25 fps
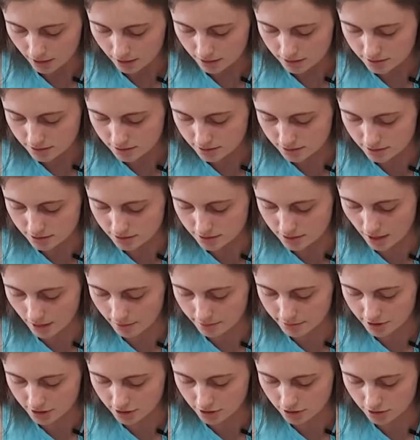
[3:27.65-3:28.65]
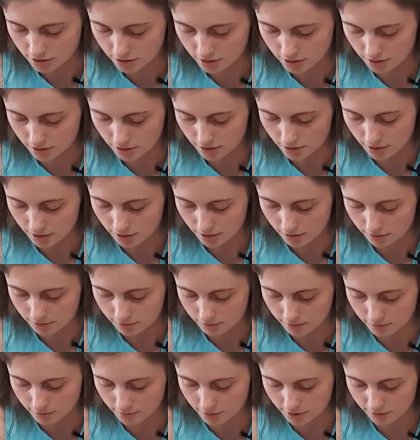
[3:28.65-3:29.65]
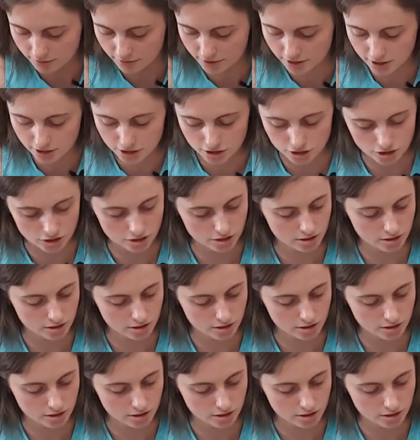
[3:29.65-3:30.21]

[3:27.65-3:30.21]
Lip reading: stabbing you when we're finished.